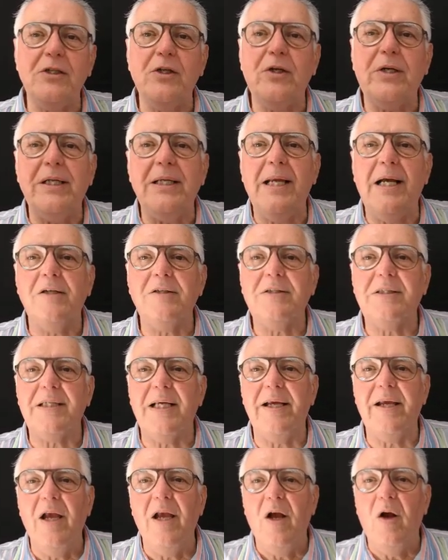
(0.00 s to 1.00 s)
You can now
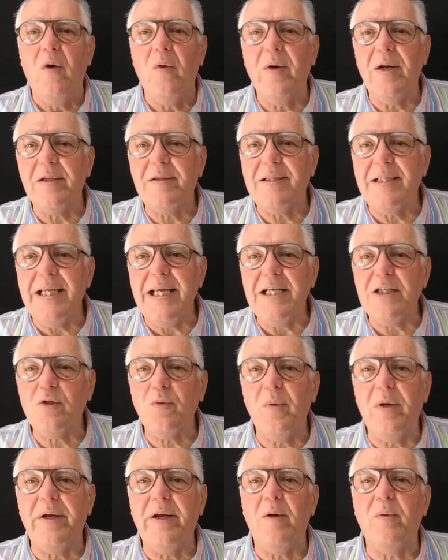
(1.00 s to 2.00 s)
say, all right, there's
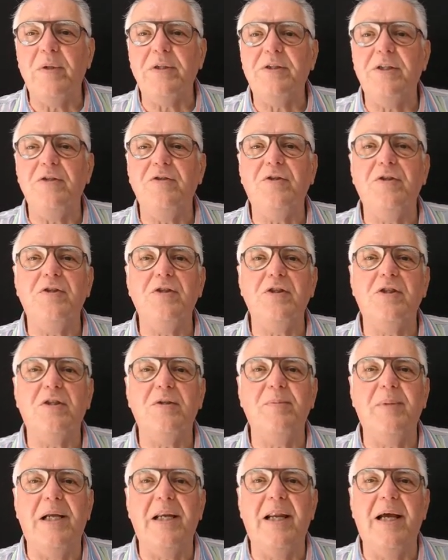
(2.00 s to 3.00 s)
one I want to introduce
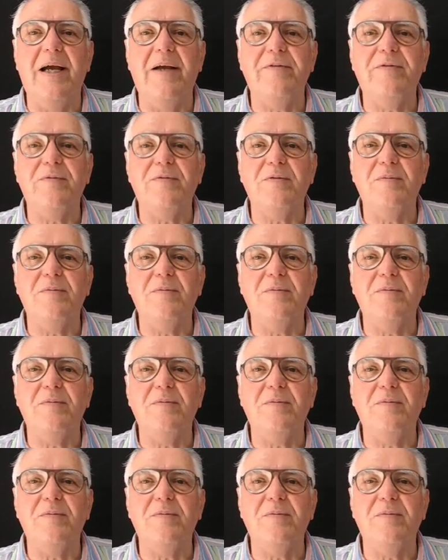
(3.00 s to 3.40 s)
to my live